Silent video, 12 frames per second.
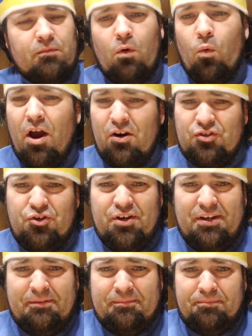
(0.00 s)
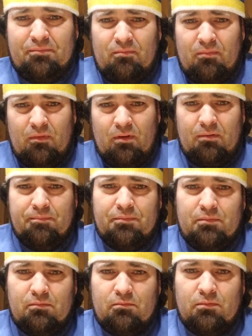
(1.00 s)
Water's good.
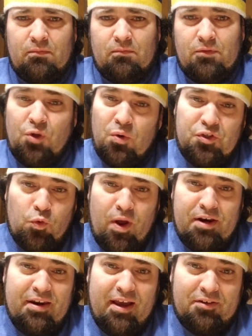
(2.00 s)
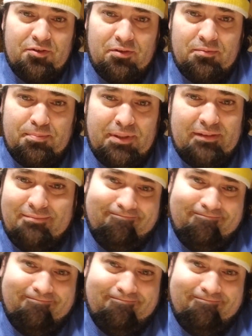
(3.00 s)
So is the red nectar, but